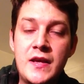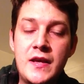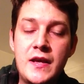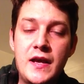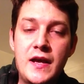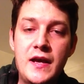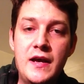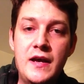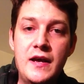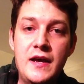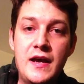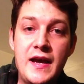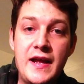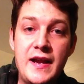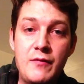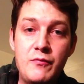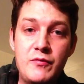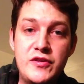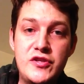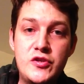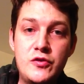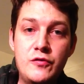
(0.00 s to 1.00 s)
And I
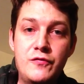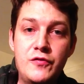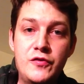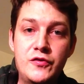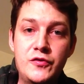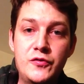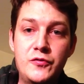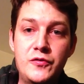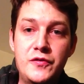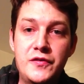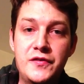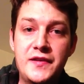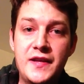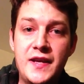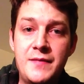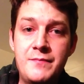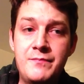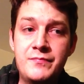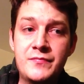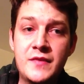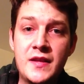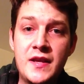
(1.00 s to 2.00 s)
wish you to do the
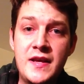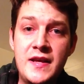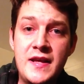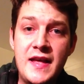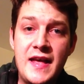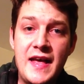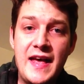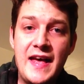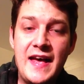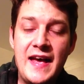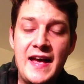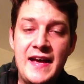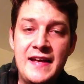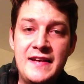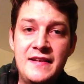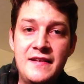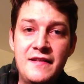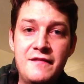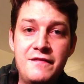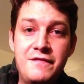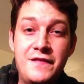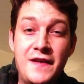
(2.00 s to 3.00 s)
same. And
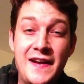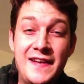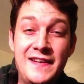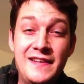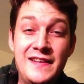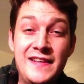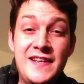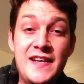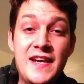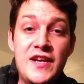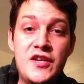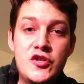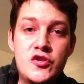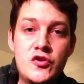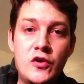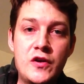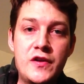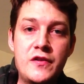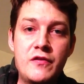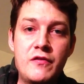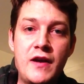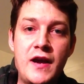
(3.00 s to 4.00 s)
finally,
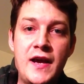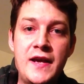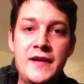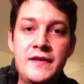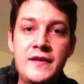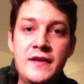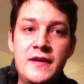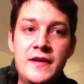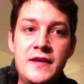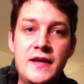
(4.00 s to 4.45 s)
enjoy the ride.